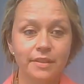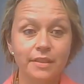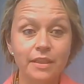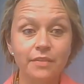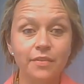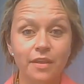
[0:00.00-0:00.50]
a
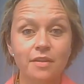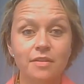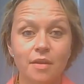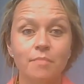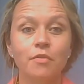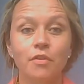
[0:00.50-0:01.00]
significant
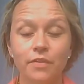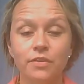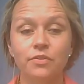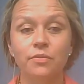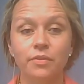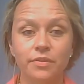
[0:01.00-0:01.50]
number of
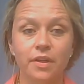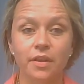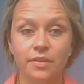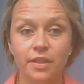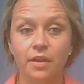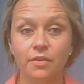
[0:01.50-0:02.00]
issuers in
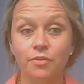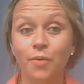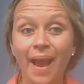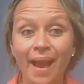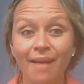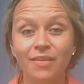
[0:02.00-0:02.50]
ASEAN who
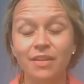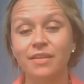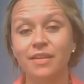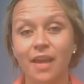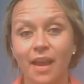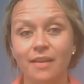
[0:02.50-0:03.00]

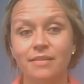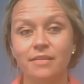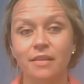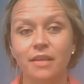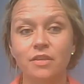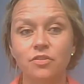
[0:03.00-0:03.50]
haven't yet
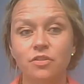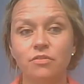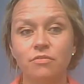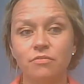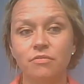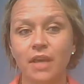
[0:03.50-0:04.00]

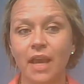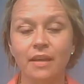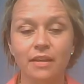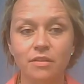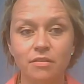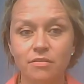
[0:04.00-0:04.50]
issued
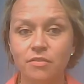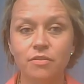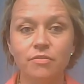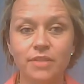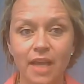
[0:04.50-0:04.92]
any new